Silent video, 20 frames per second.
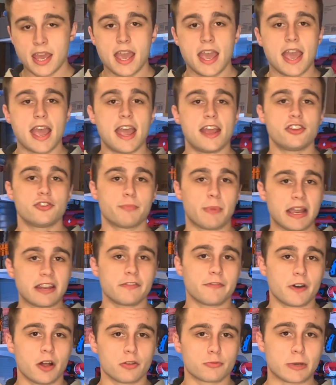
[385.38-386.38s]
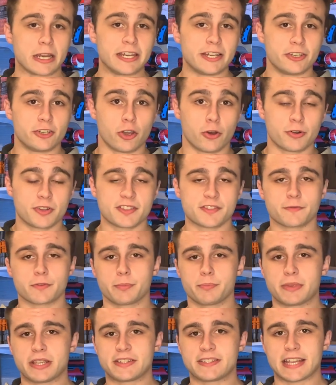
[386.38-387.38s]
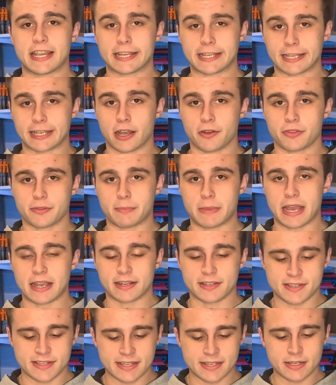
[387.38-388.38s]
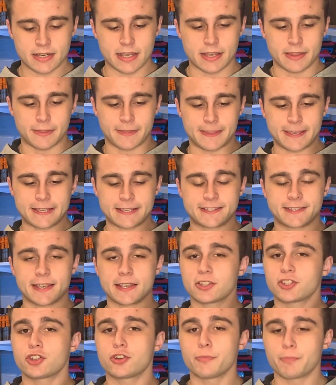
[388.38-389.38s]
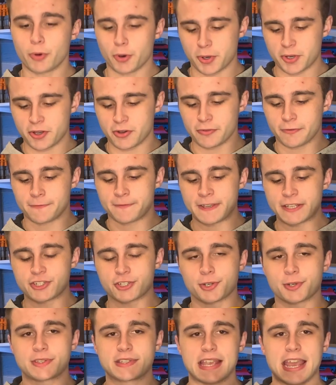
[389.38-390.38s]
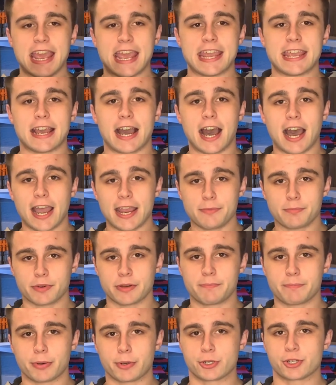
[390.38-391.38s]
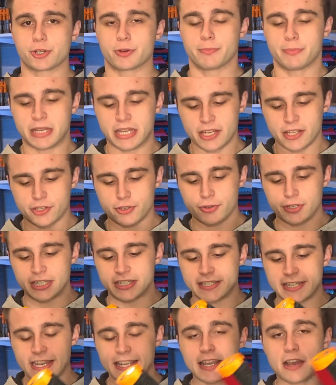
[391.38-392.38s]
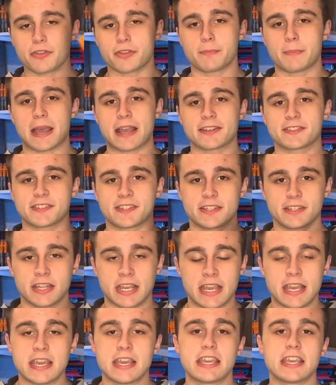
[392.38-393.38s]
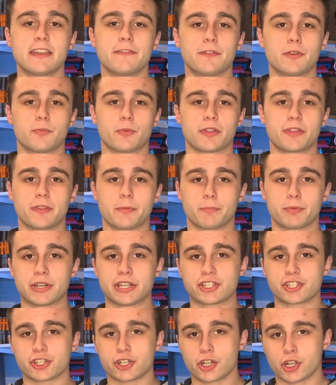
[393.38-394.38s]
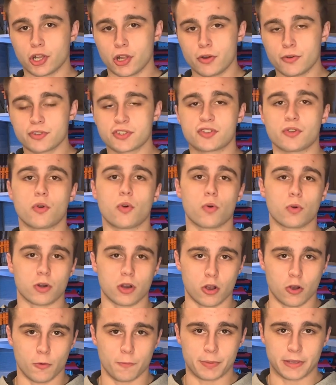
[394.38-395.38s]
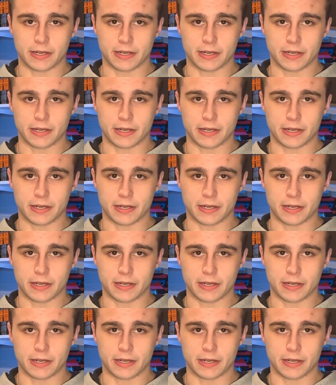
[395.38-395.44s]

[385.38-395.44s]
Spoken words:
And you might have already noticed from me taking out the magazine, the Zinc 2.0 features a hybrid pusher, meaning you can take out the magazine even with the breech closed or open.